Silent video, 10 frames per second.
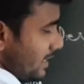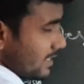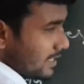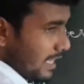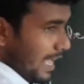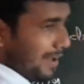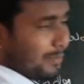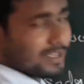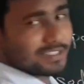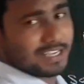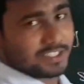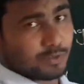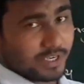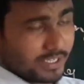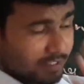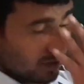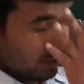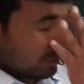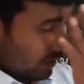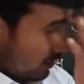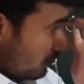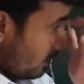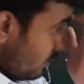means aqueous saturated solution,